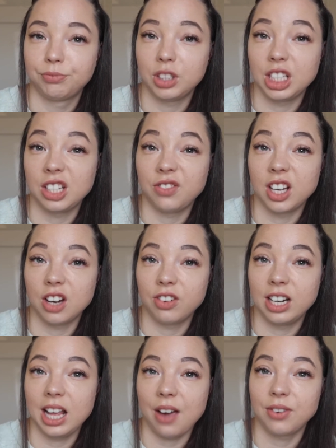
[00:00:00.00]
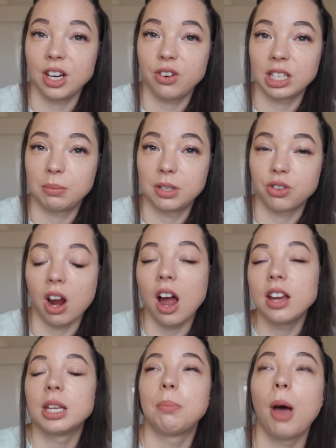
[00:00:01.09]
I don't think I really have any Christmas treat.
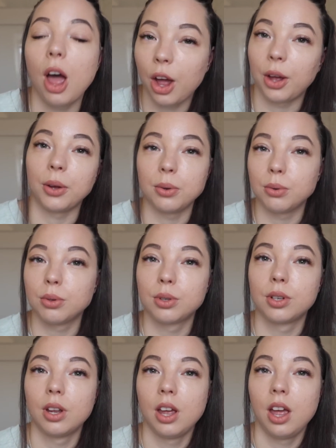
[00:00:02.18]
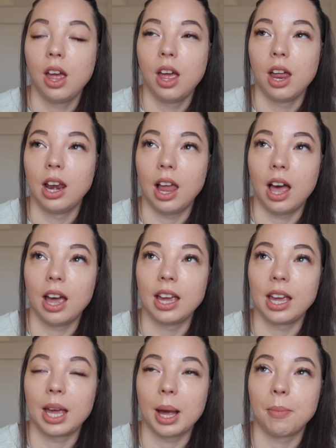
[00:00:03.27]
I suppose,
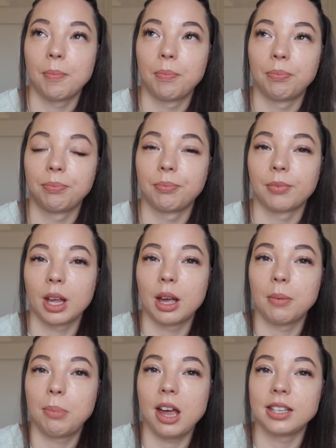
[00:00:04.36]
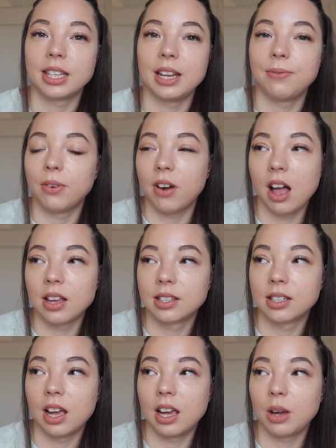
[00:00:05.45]
like, personally for
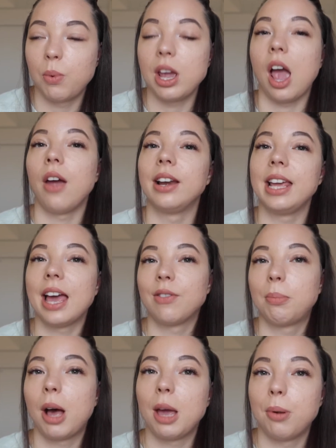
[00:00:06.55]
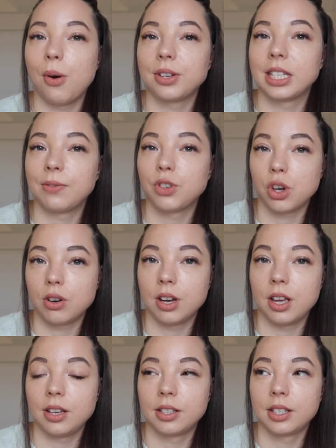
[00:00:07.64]
us, like, we only ever buy boxes of
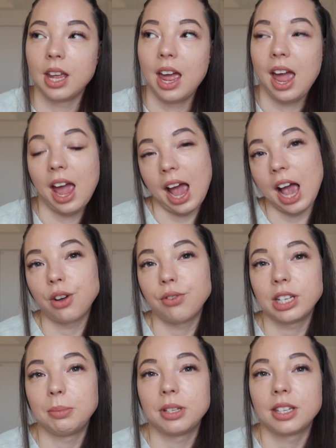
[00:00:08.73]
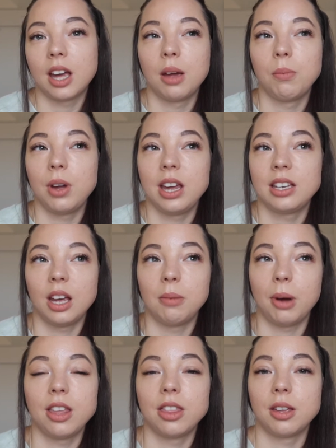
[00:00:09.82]
chocolates at Christmas time. We don't
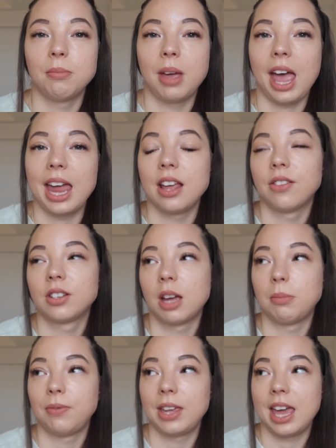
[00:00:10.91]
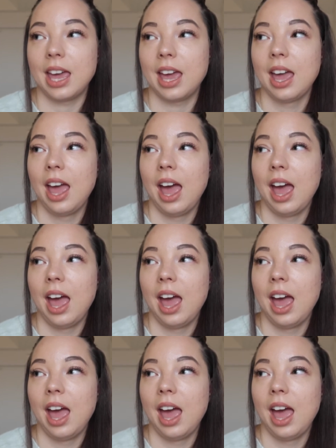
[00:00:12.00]
them any other time of year.